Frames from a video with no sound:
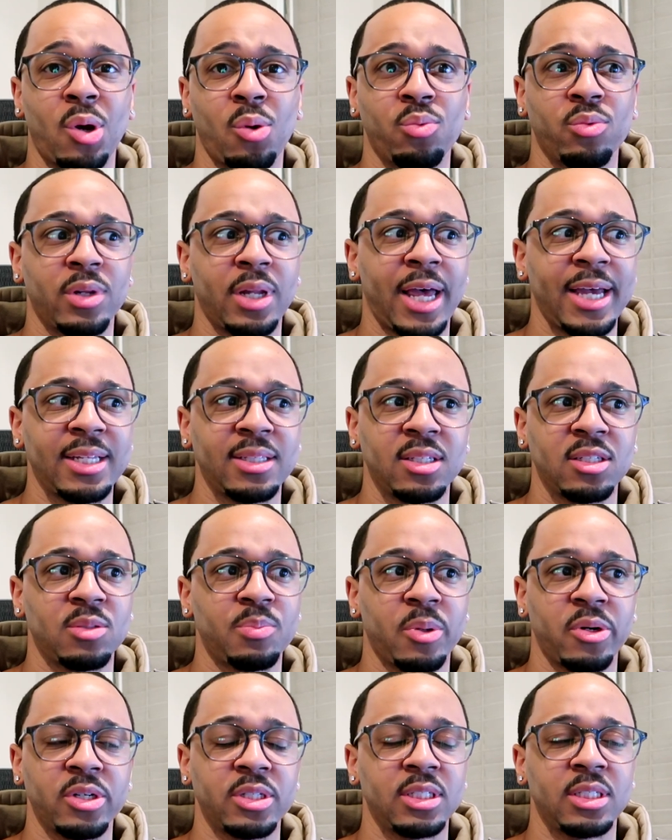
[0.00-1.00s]
don't like this
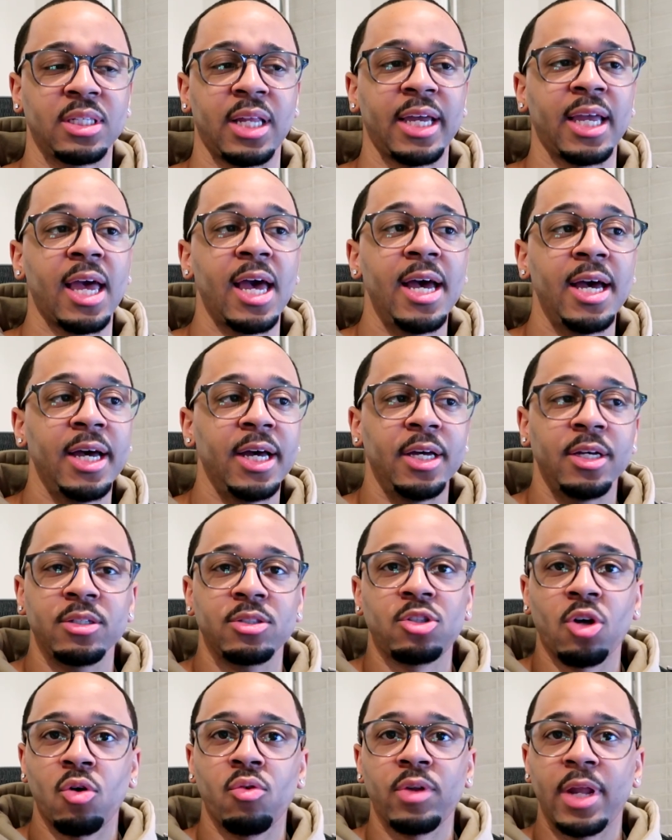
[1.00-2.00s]
person. Like,
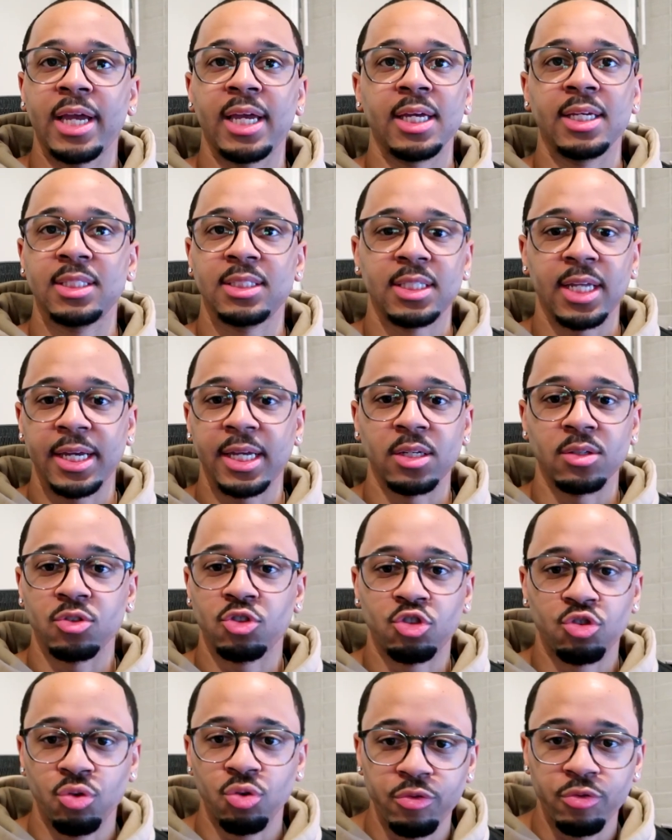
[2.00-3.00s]
so like, it's like,
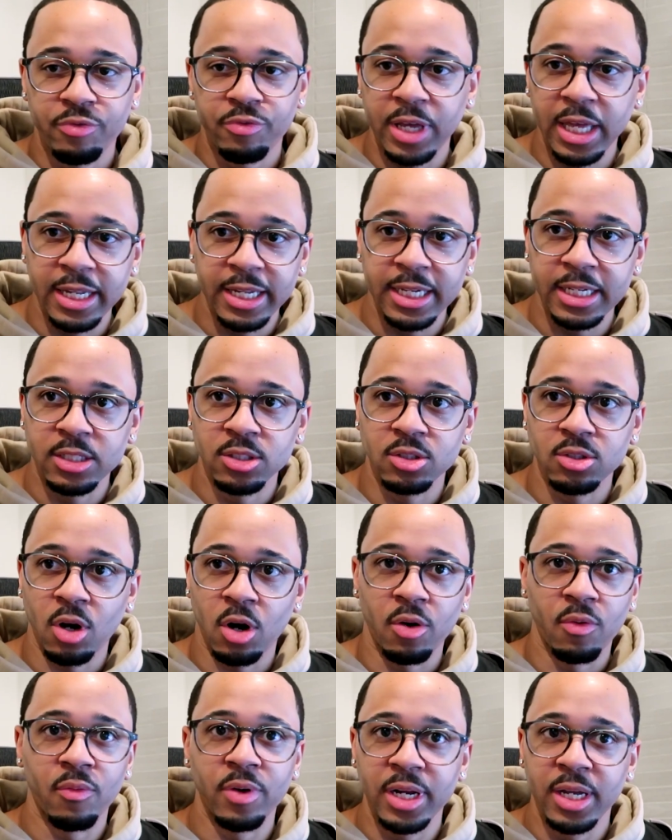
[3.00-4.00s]
true feelings
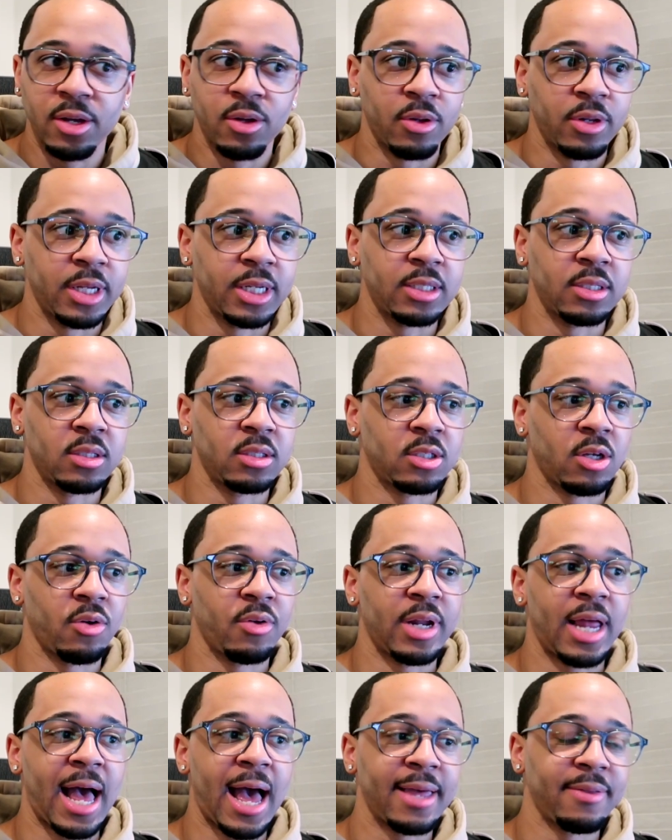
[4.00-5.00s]
are real. And
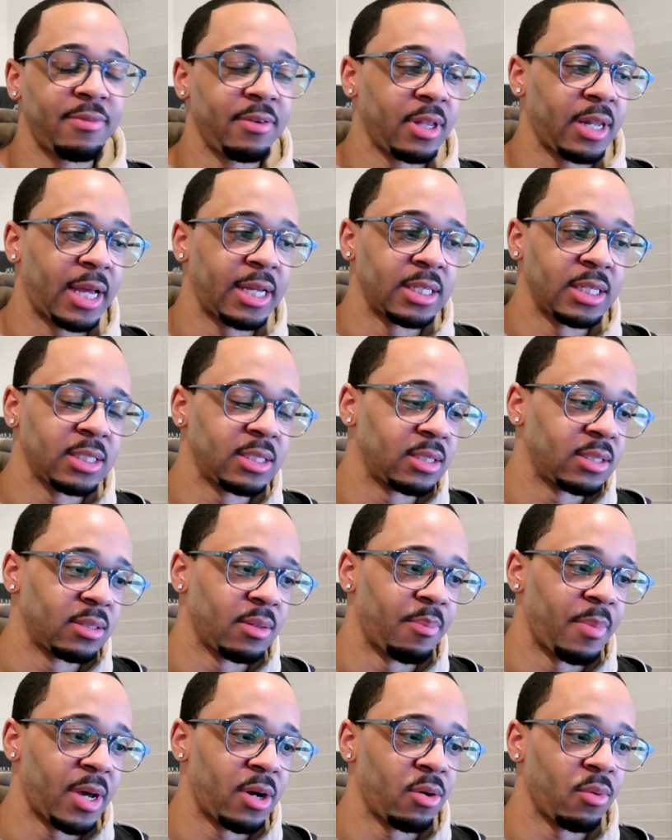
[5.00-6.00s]
so I feel like this is a
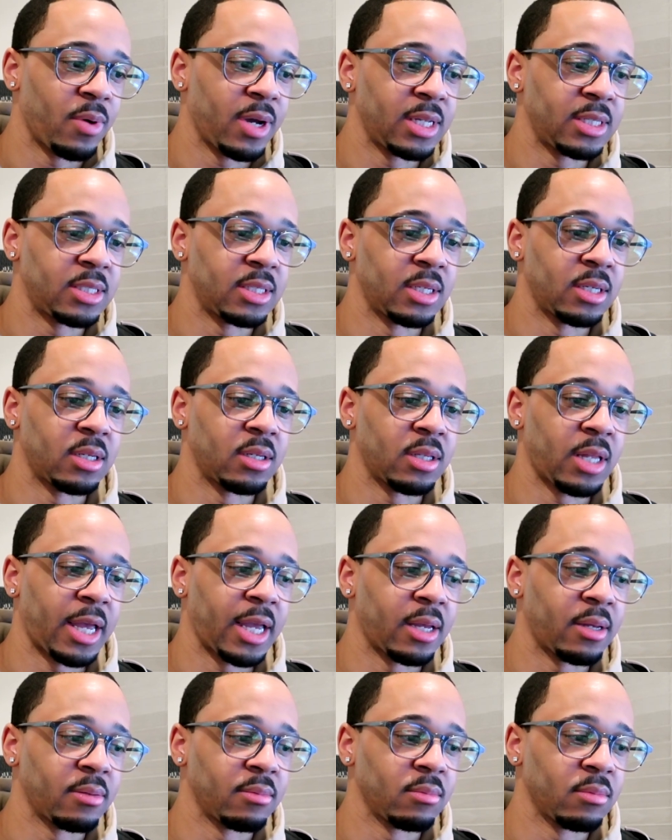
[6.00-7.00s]
better way to,
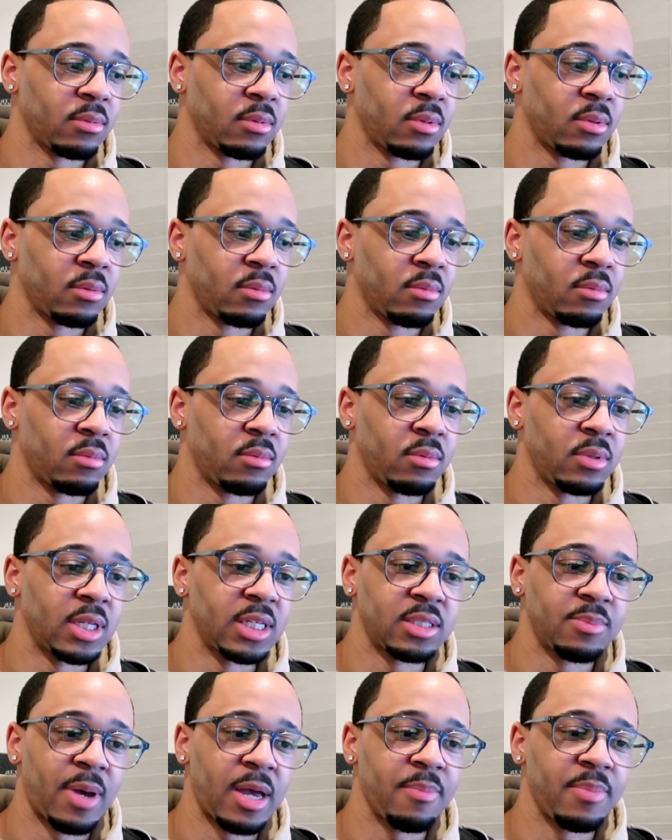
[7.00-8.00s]
like,
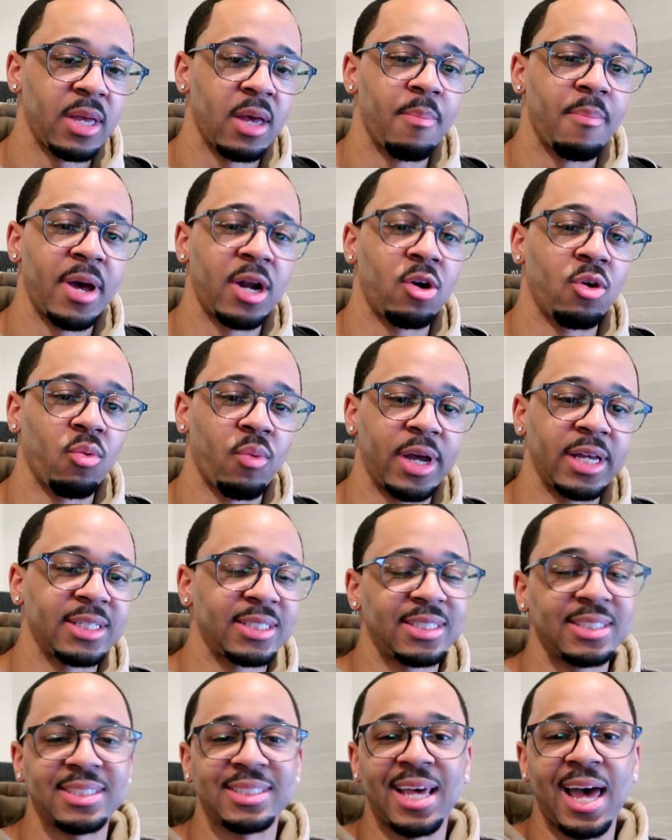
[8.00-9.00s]
this might be a better way,
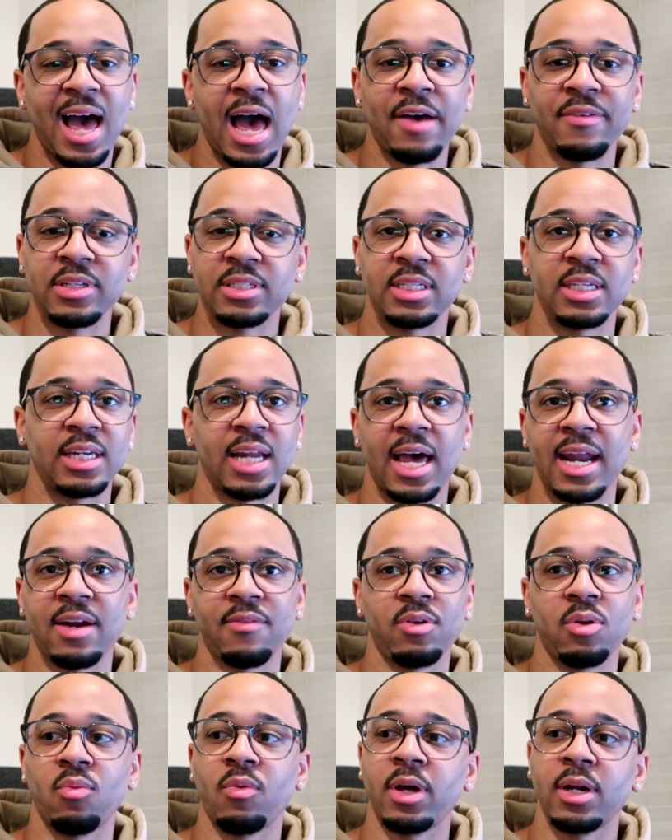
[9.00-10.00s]
since obviously not
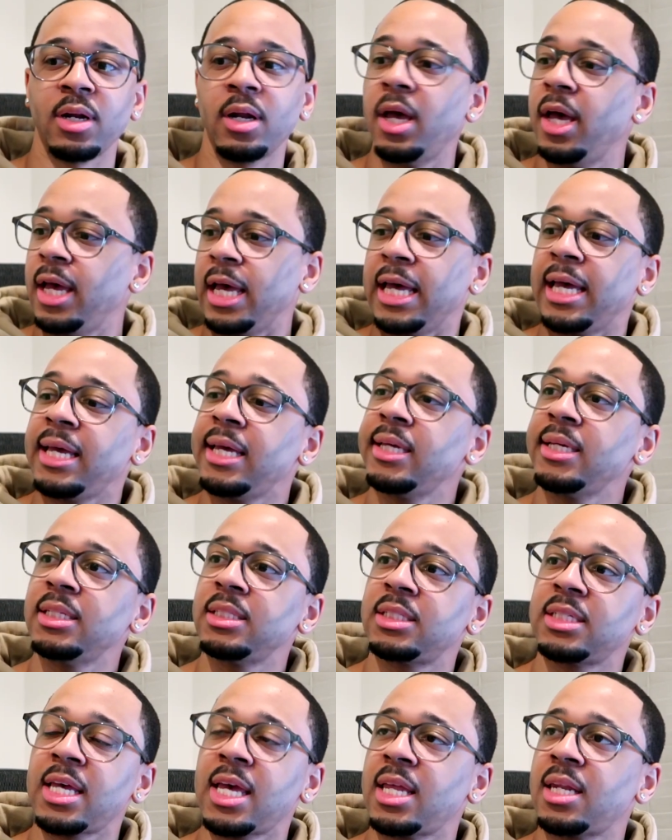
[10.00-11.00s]
everyone
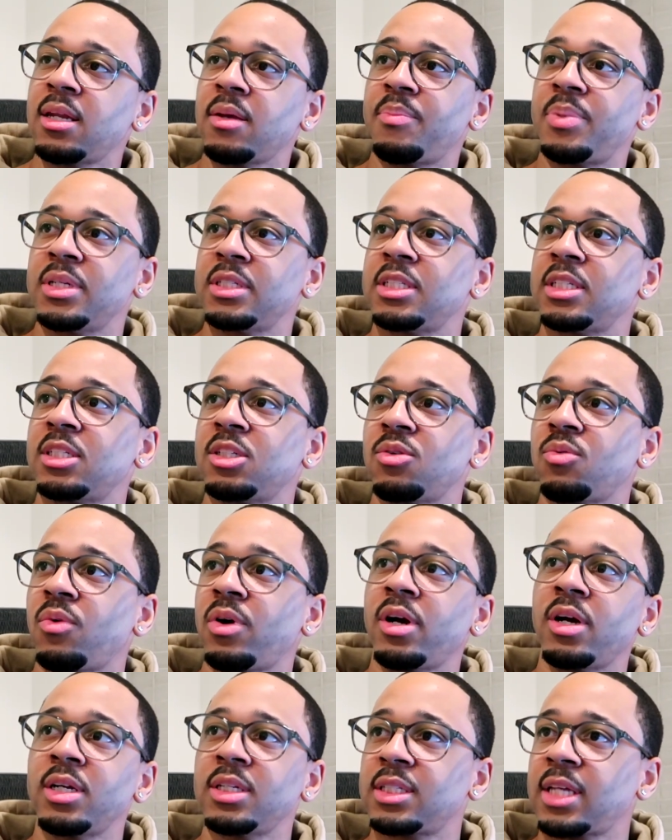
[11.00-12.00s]
is in the position
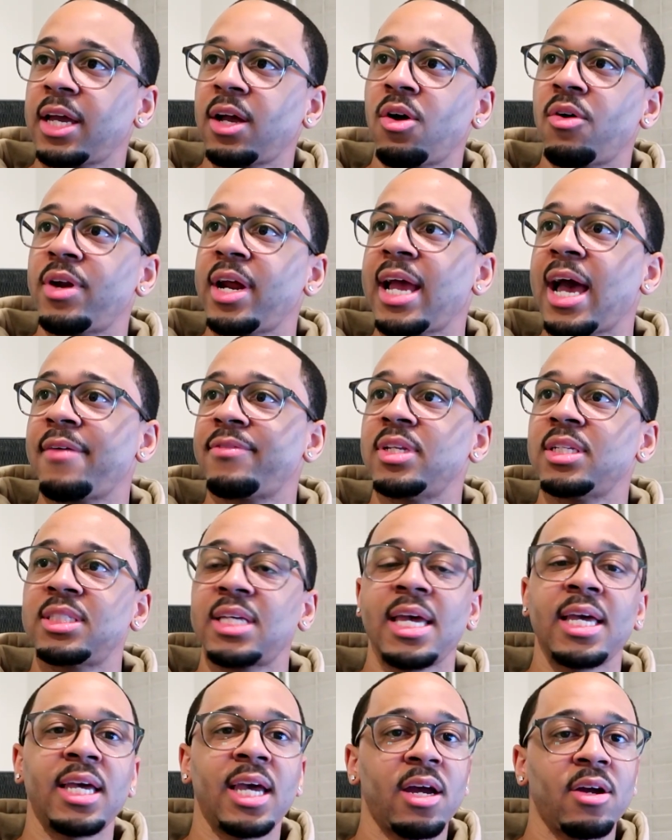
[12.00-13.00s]
where it's like, oh, they have to
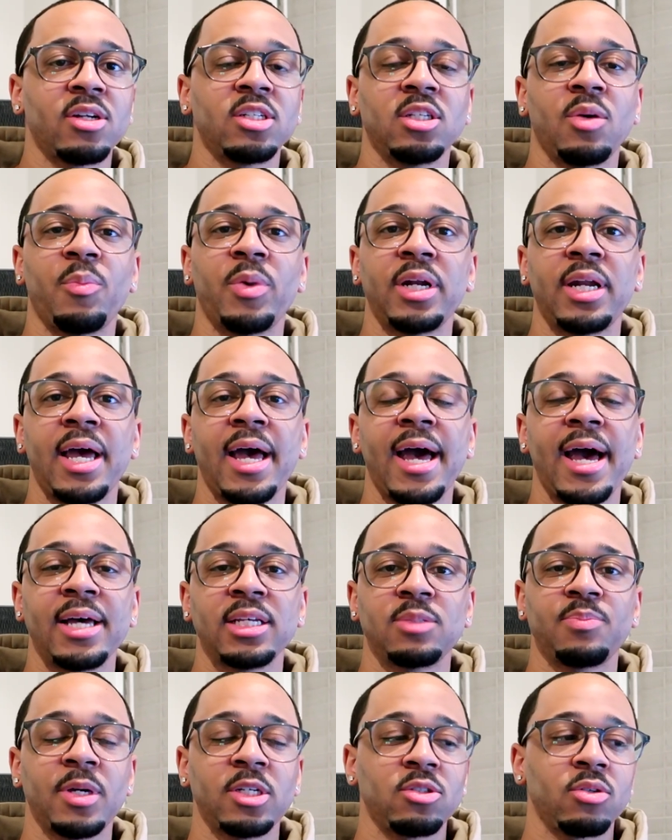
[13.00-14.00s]
take care of someone that
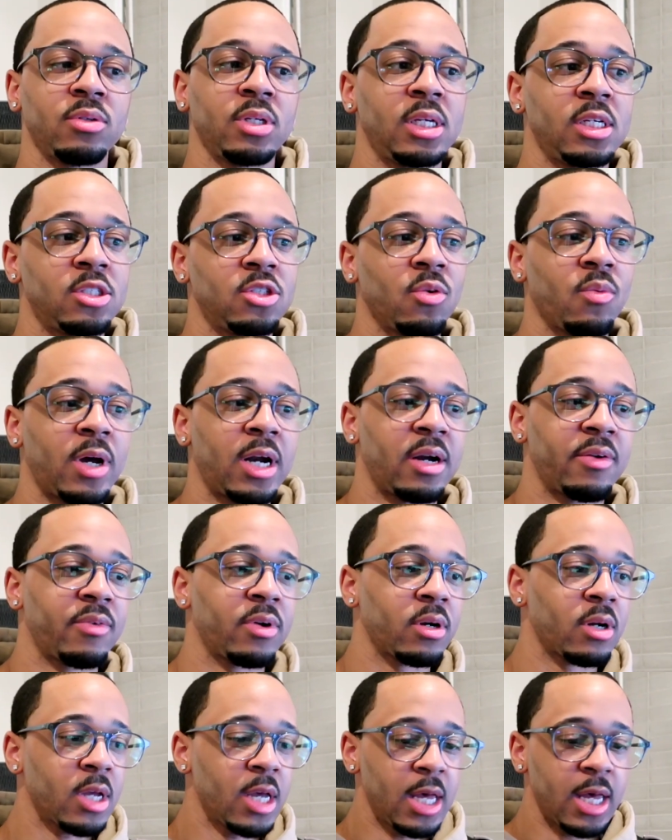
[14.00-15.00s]
has special needs or
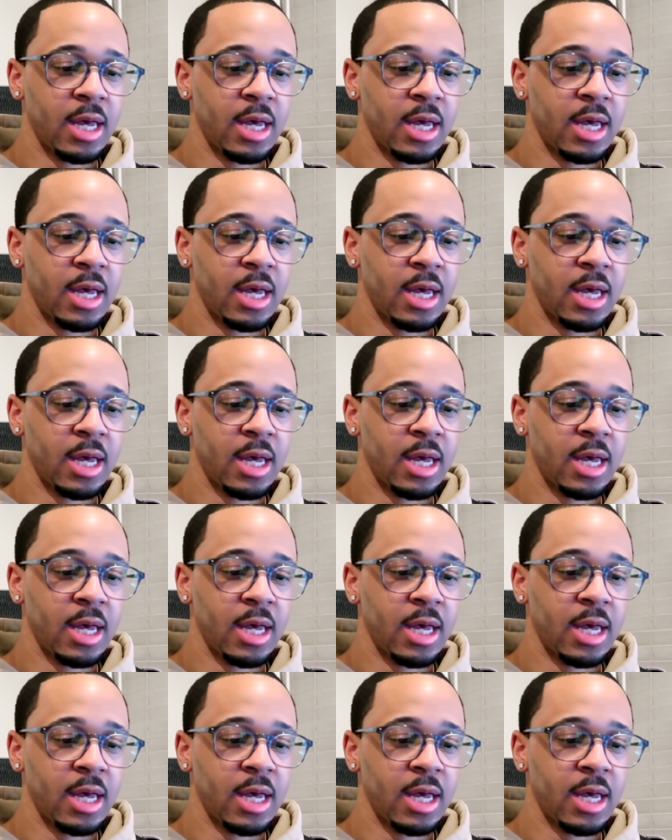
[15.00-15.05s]
whatever.